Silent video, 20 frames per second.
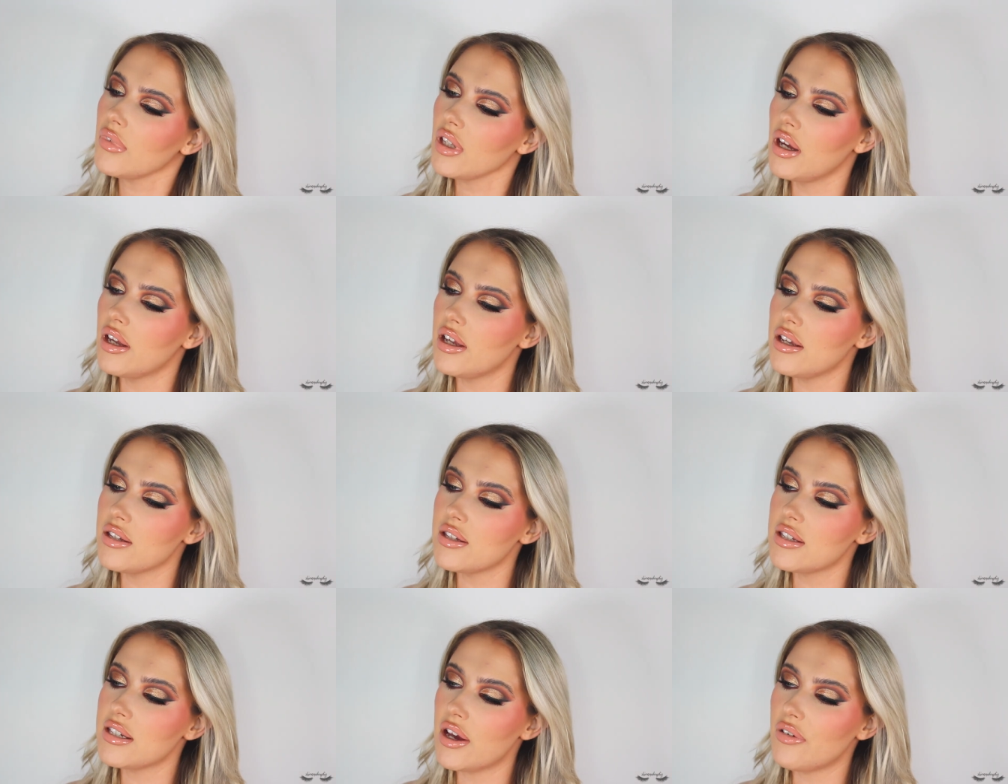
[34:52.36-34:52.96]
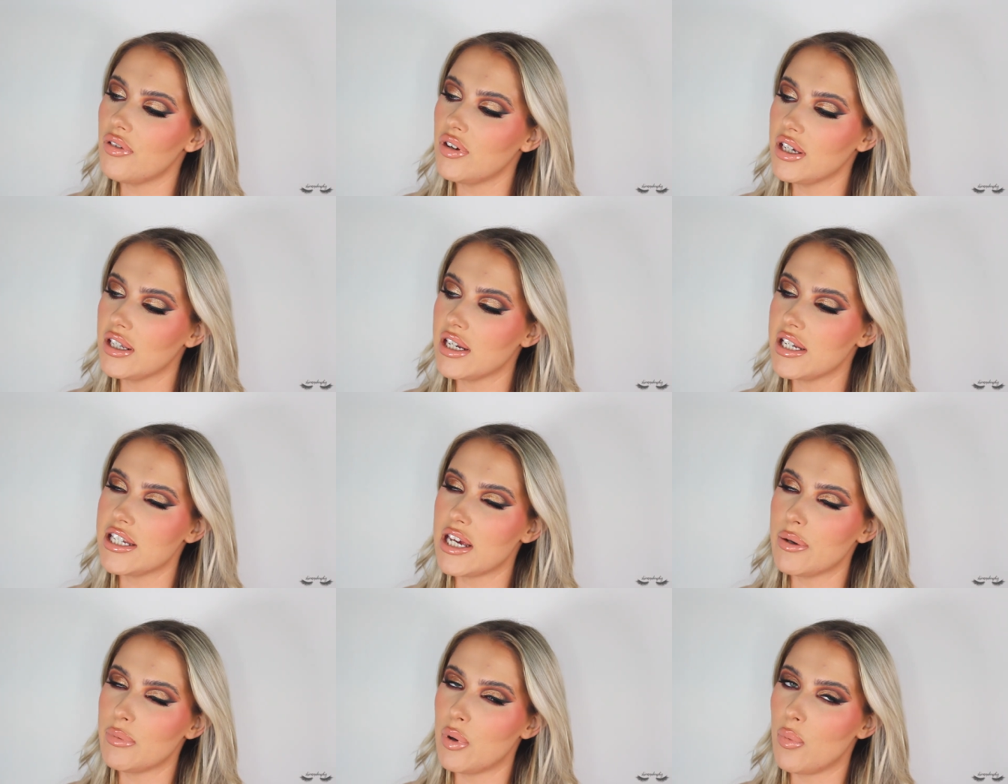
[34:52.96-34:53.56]
And it's definitely
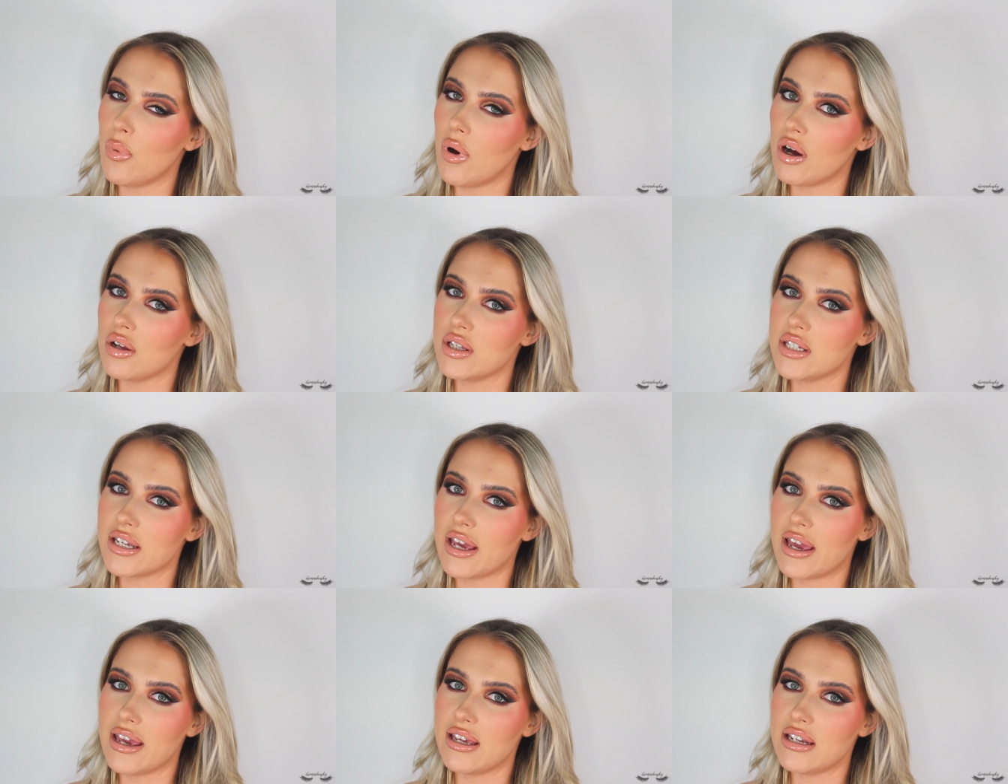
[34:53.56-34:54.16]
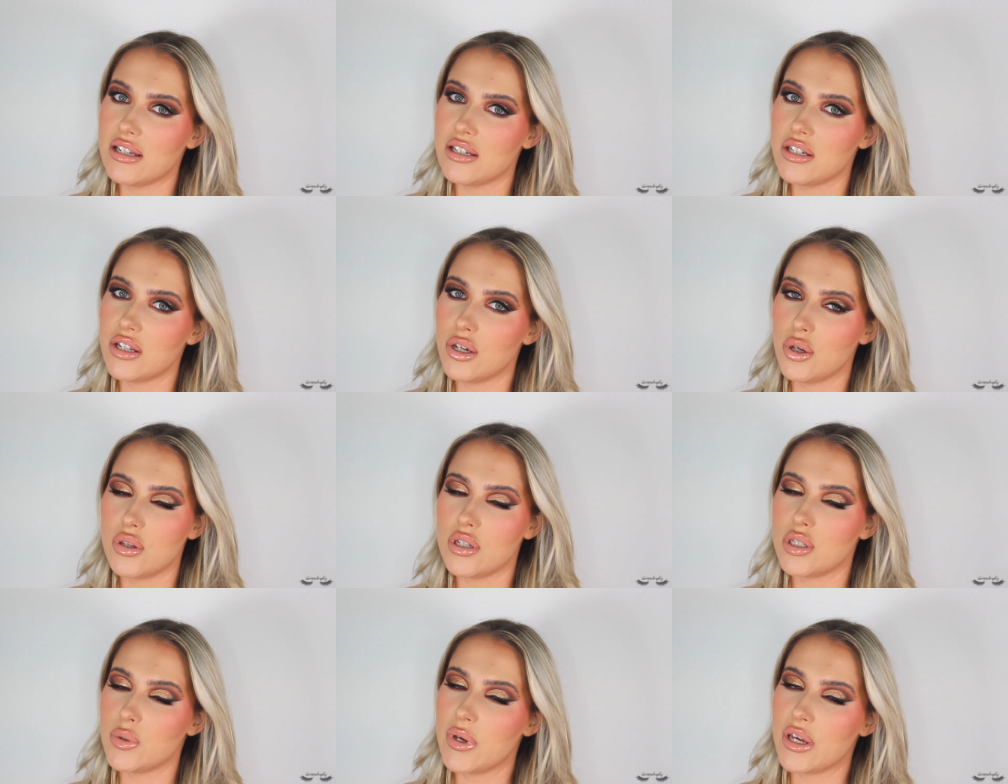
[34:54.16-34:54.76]
going to take me a while to get
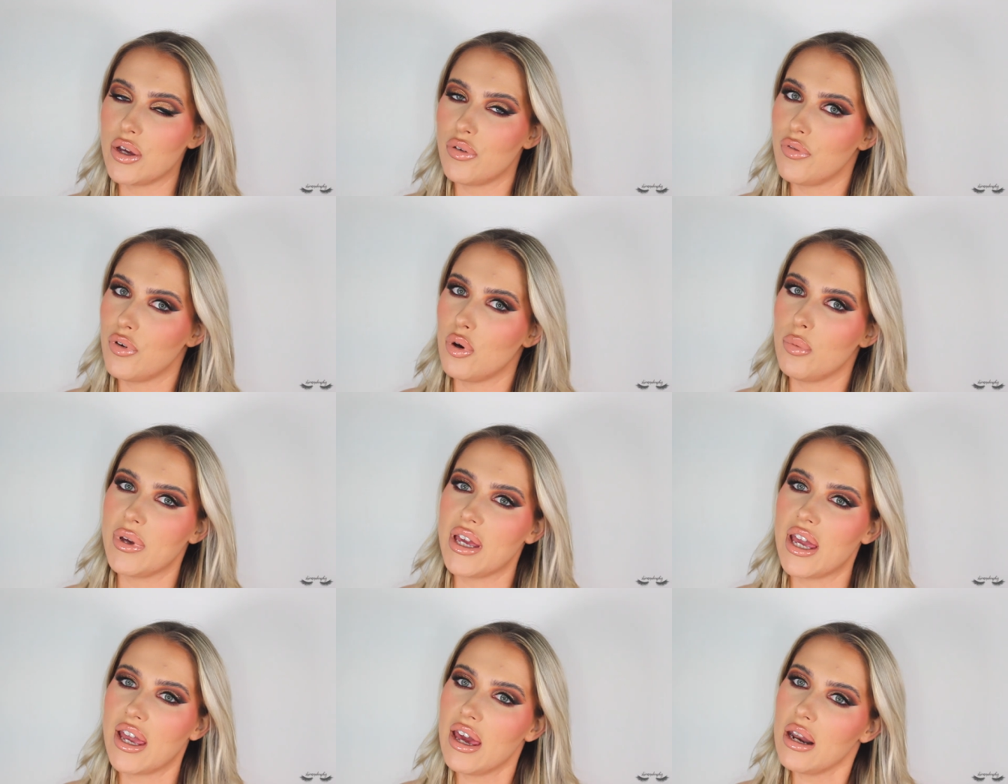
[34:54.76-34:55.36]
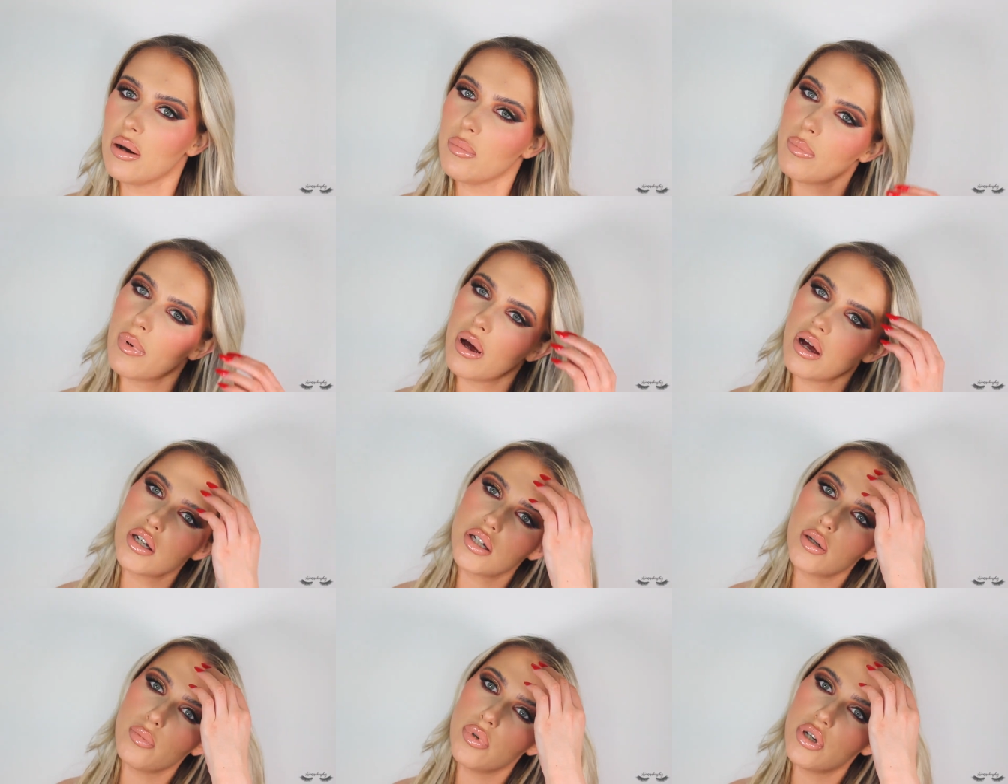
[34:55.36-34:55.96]
into the swing of filming again,
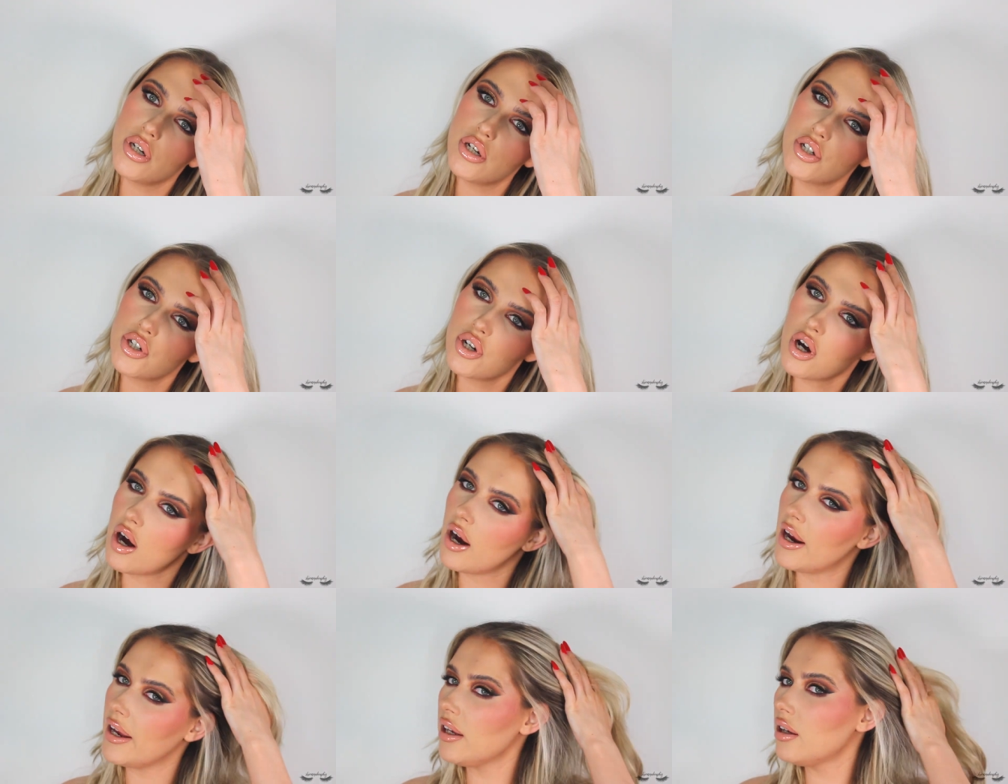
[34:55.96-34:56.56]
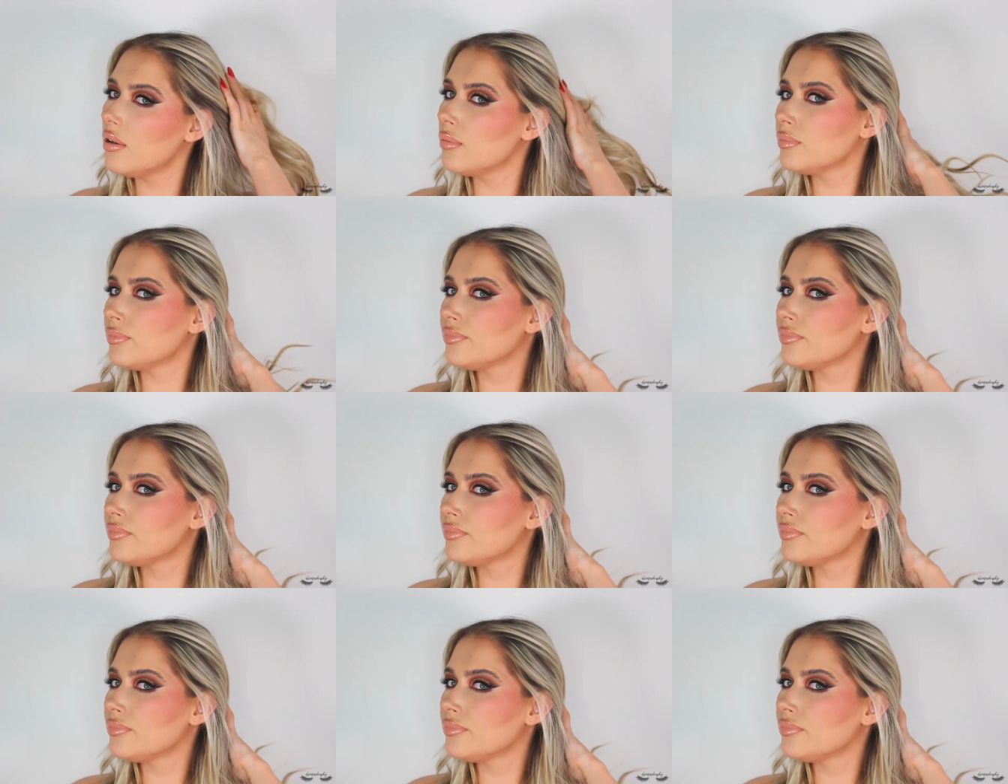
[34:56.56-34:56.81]
but I'm going to try.